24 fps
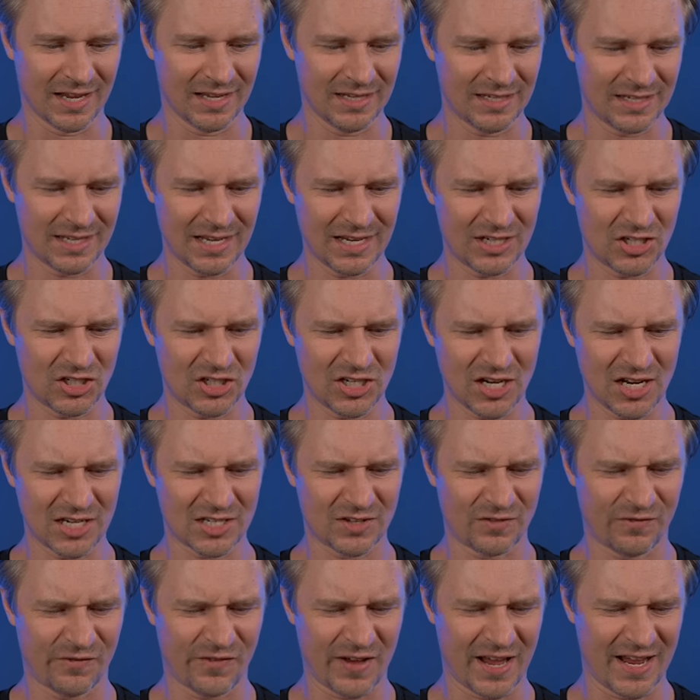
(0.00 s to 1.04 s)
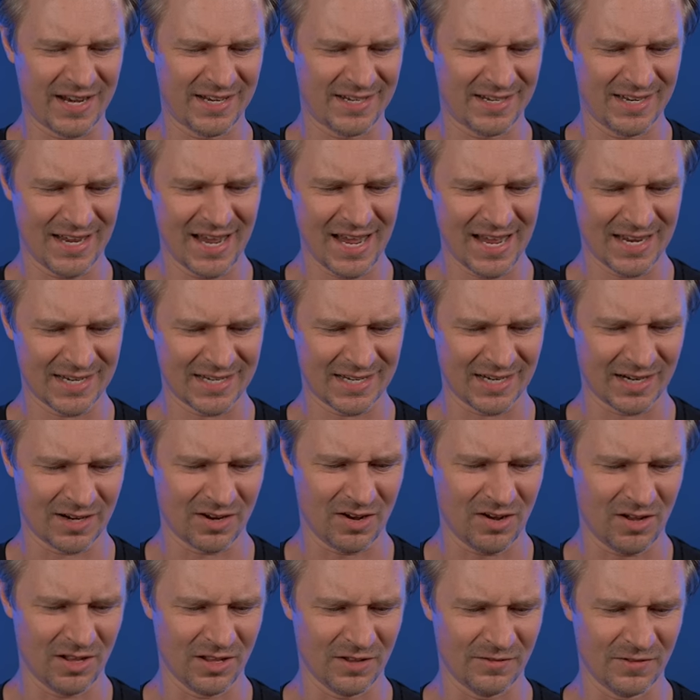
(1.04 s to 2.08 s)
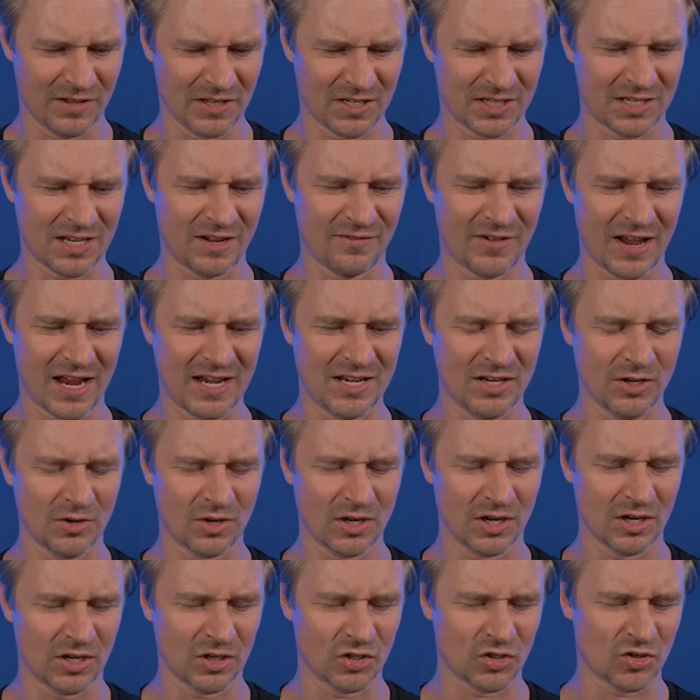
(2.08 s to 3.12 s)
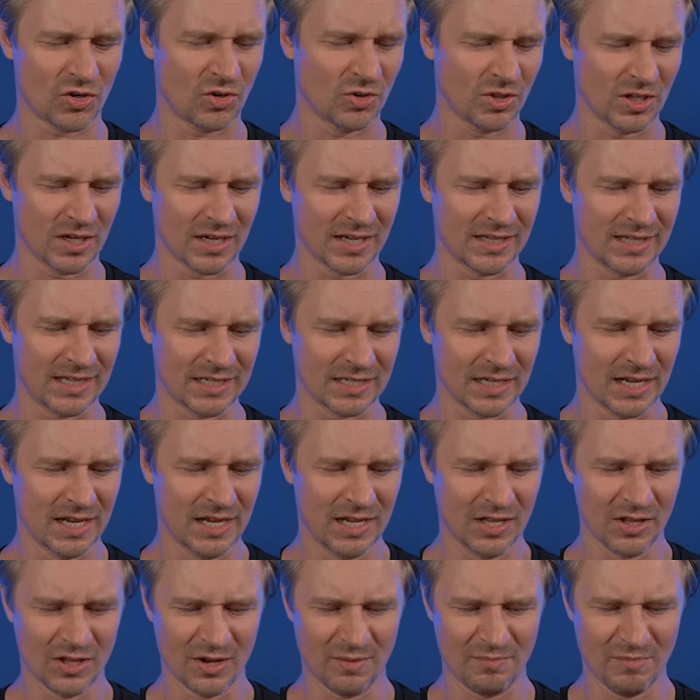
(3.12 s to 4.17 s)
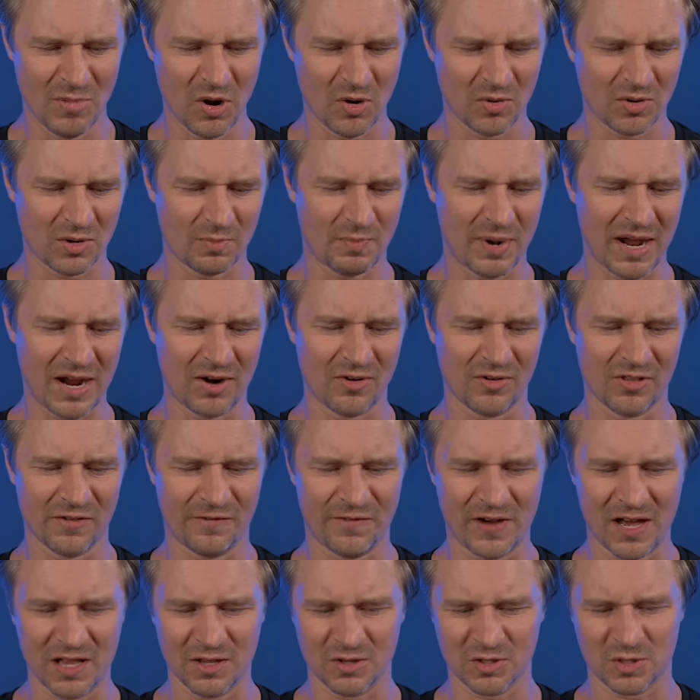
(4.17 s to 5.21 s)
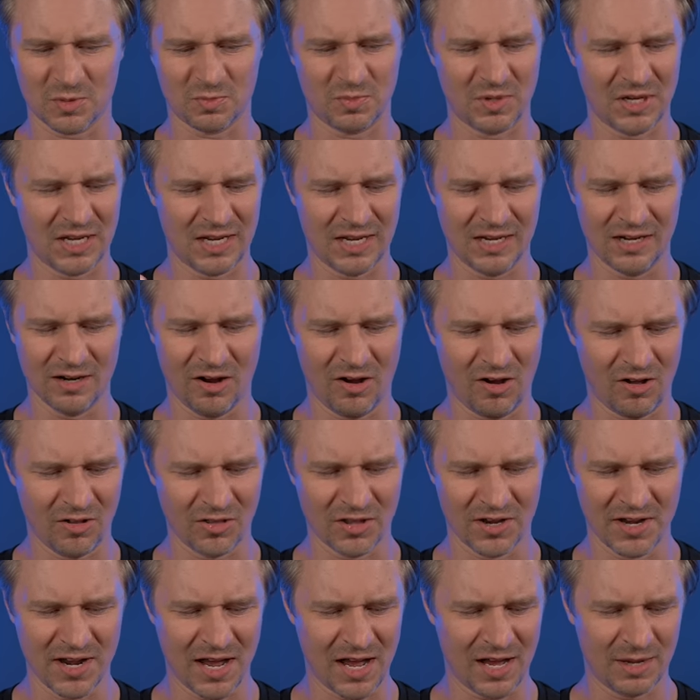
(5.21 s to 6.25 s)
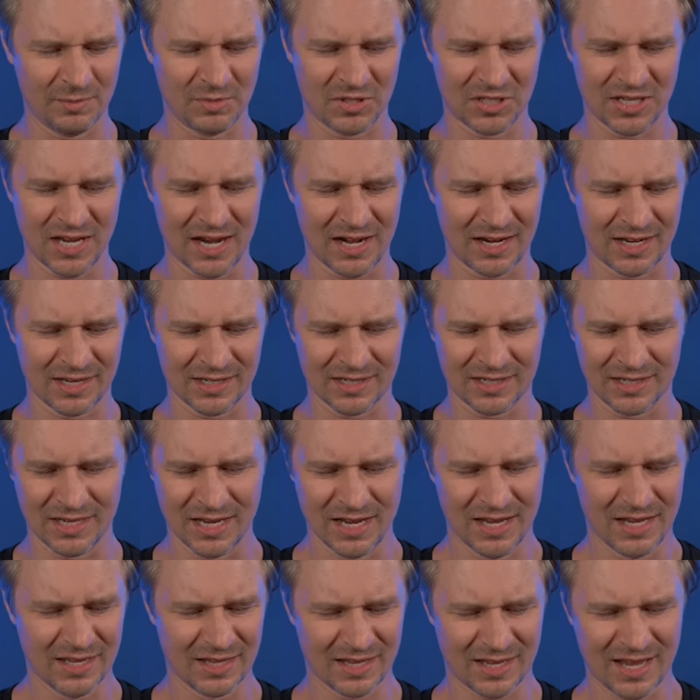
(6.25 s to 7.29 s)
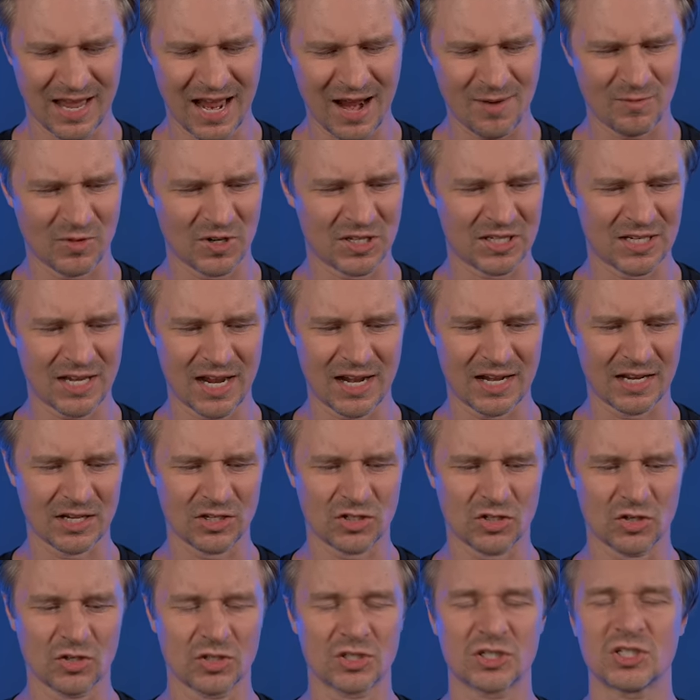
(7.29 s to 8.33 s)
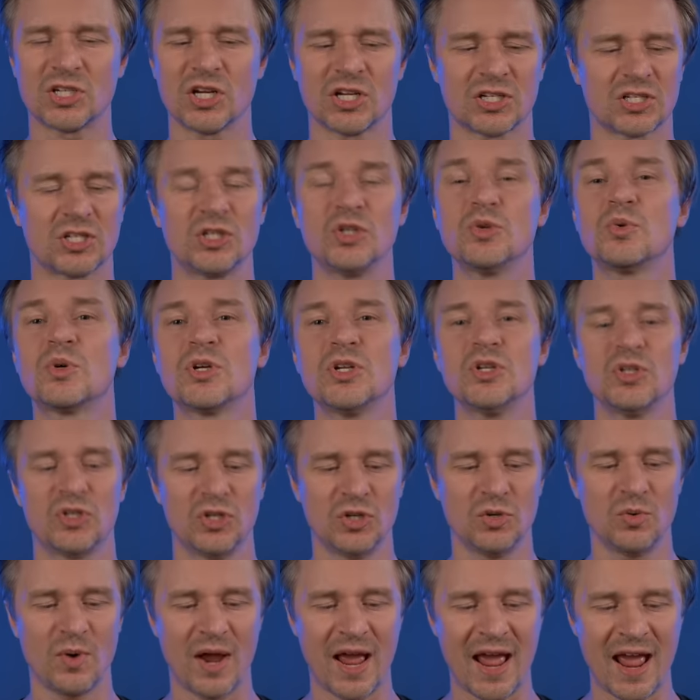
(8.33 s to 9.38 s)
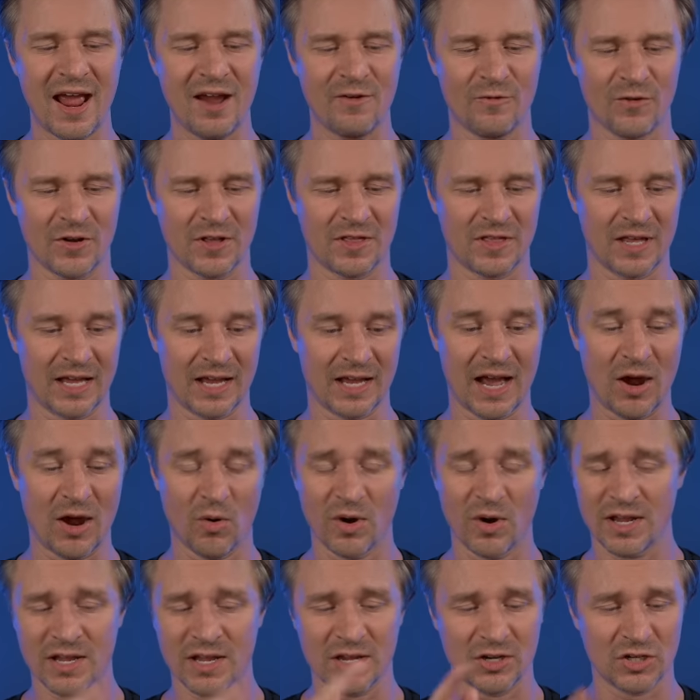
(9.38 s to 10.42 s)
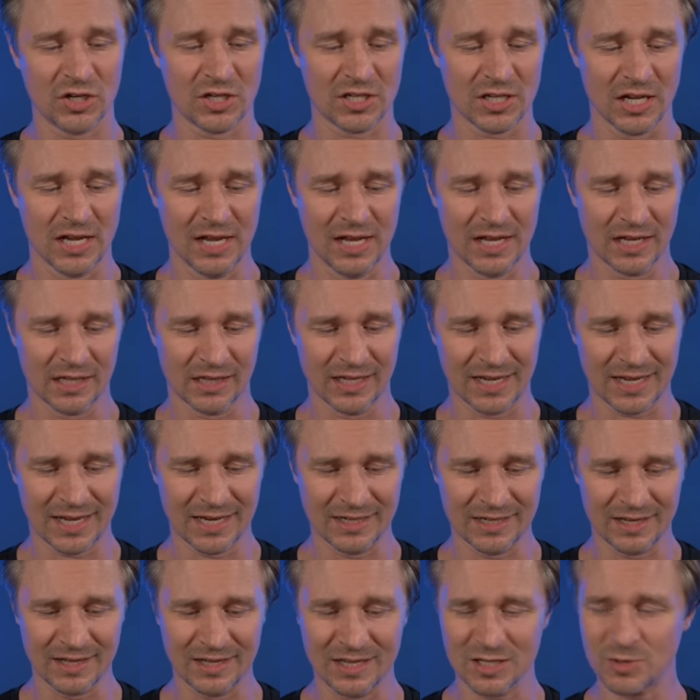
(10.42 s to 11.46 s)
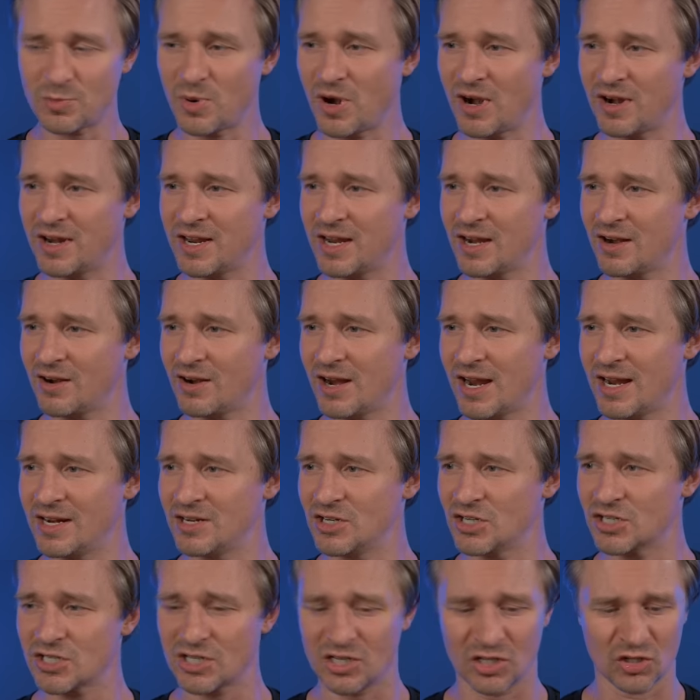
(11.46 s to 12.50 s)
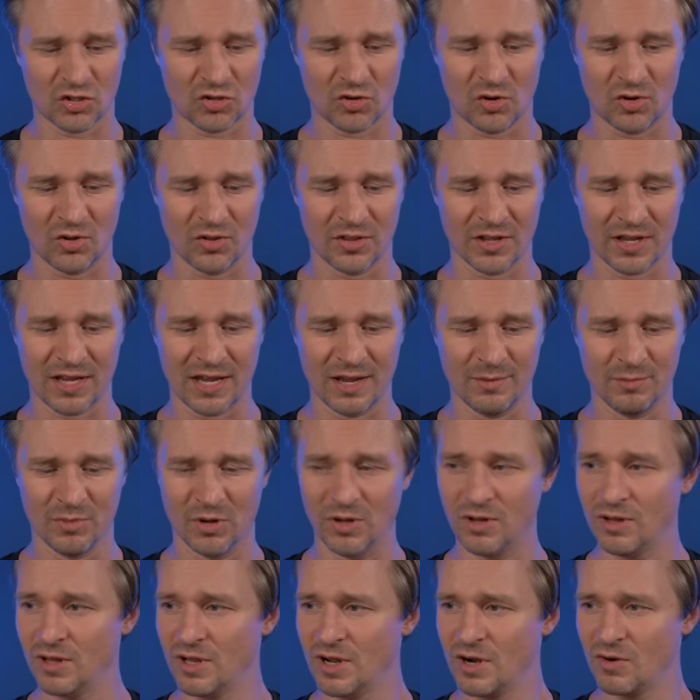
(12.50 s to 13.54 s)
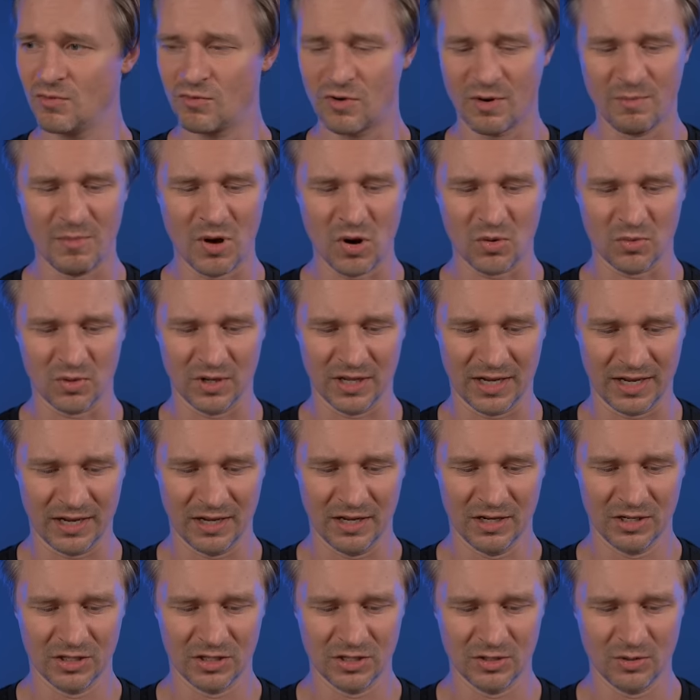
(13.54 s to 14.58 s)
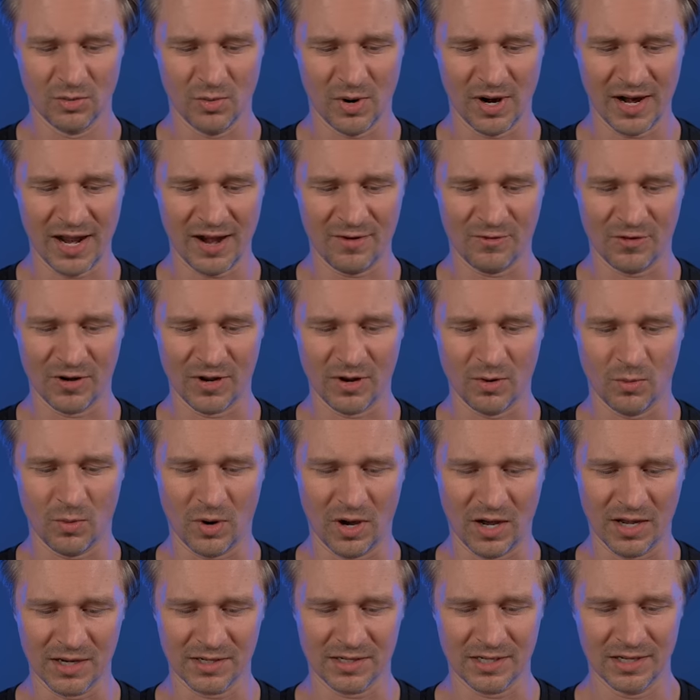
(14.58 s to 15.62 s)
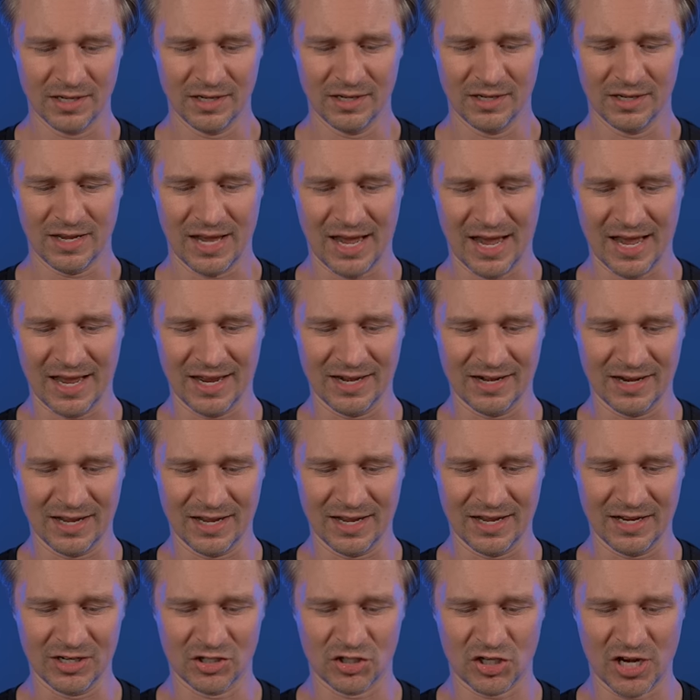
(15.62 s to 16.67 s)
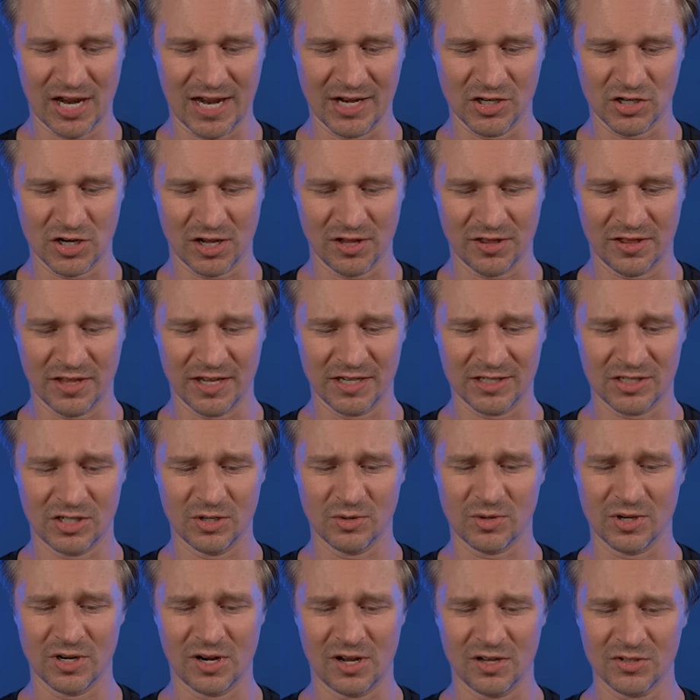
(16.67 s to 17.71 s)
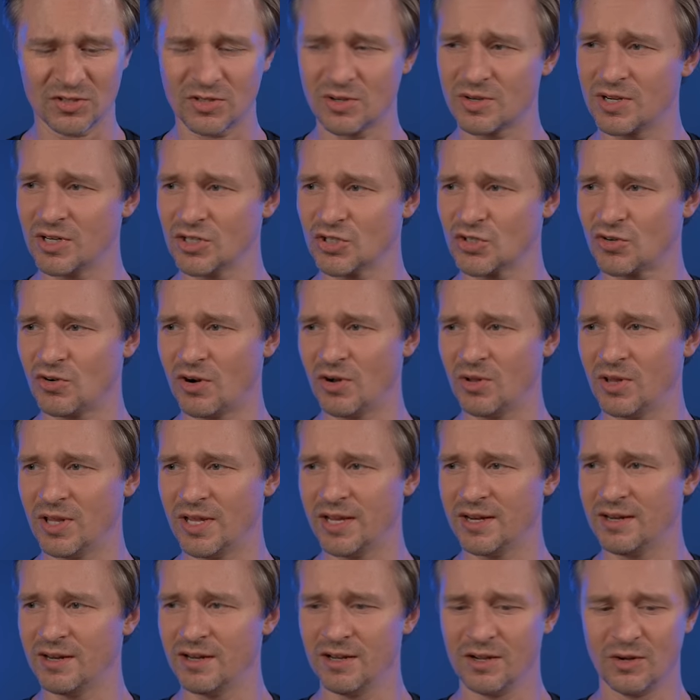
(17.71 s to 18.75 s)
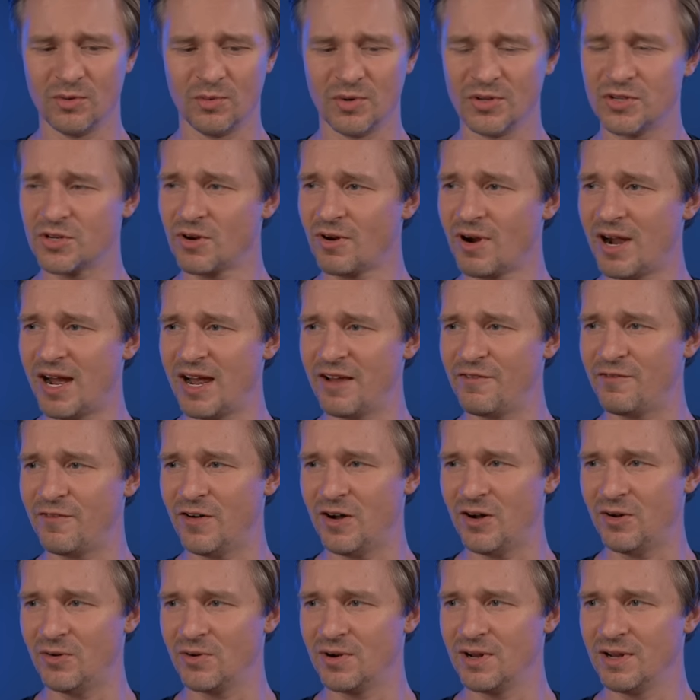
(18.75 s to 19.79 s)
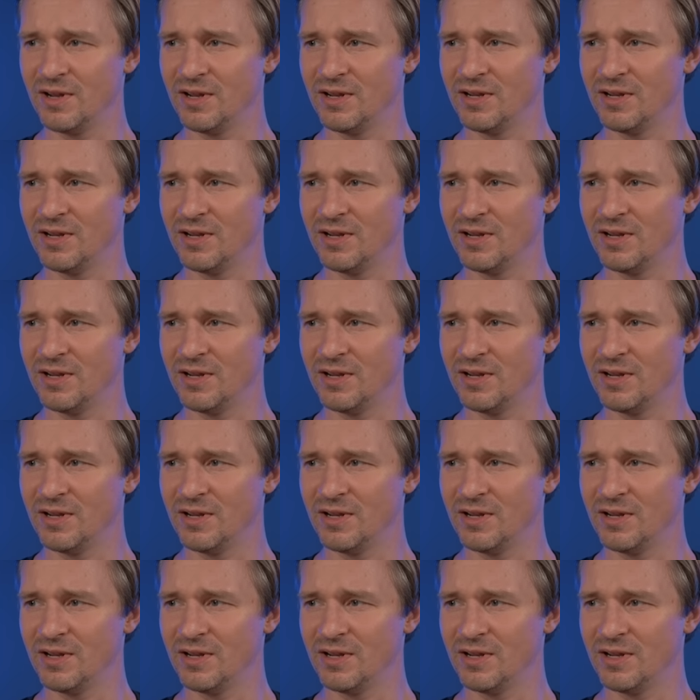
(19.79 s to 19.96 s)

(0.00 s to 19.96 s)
Is this just fantastic? All of the stuff, and you can control, look at this, the motor power, the follow speed, all the knob settings, the camera settings. There's just, you can do everything. Or you can just click into this part here and just control the gimbal remotely. Do whatever you want and change all the things. You can also control it with your iPhone.